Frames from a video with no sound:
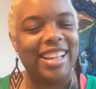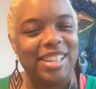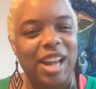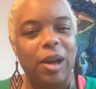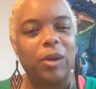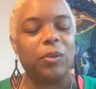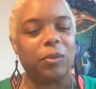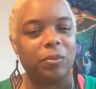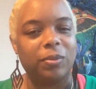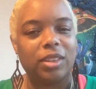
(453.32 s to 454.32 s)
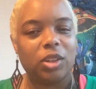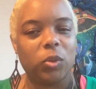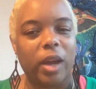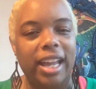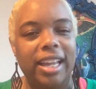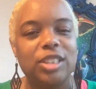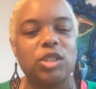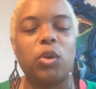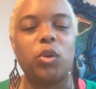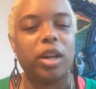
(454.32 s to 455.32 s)
No, right?
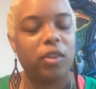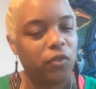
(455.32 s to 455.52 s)
So,